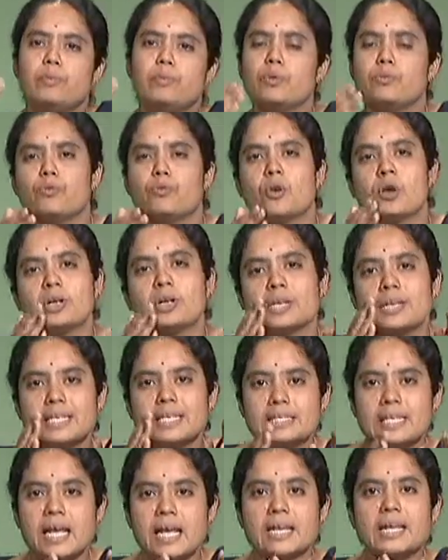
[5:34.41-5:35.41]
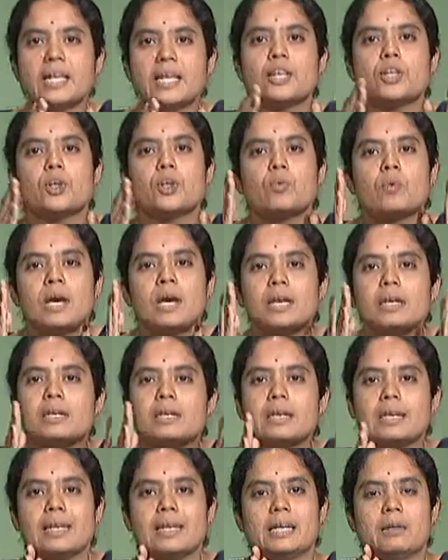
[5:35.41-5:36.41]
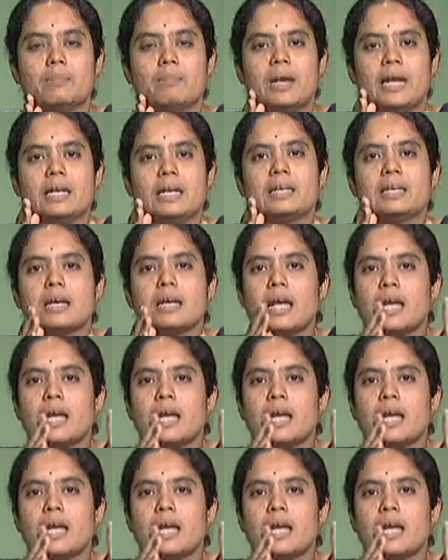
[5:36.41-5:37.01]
Before designing your treatment,